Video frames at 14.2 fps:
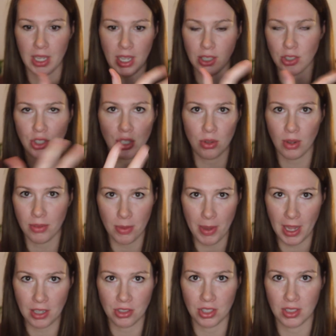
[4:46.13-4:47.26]
and 2 of the
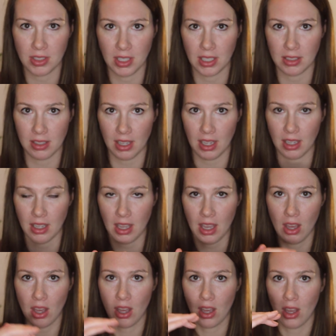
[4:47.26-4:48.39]
pages is like
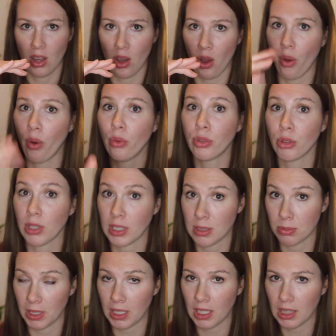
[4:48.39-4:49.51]
over
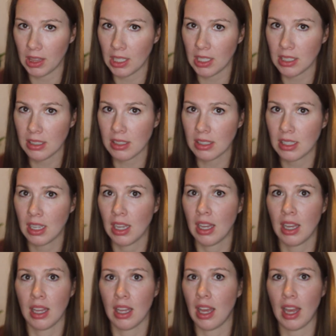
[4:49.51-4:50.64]
explaining things,
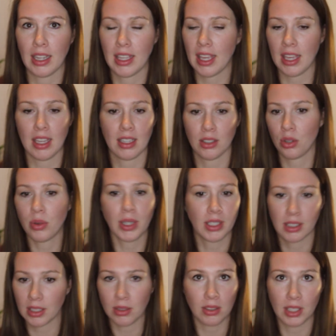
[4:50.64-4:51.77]
I can't
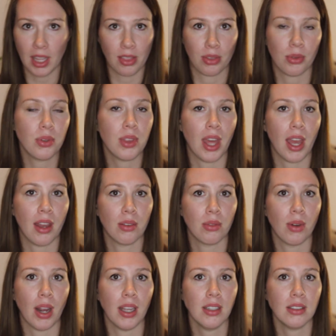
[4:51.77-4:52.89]
quickly get through that,
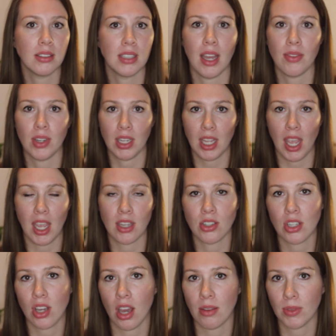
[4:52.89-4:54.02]
right? To have an
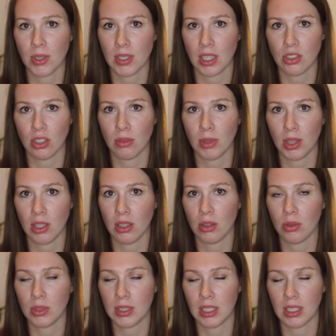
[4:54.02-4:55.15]
engaged conversation with
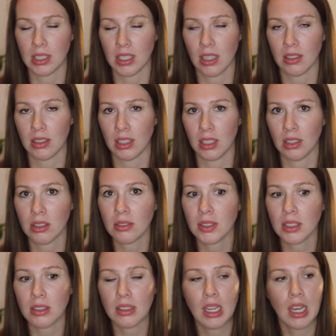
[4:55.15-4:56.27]
you sitting down in the
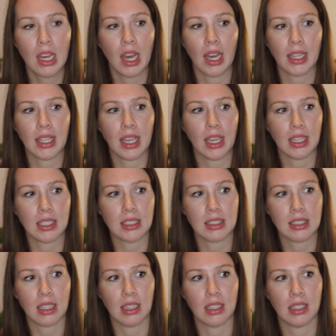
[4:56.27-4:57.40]
interview, I can't,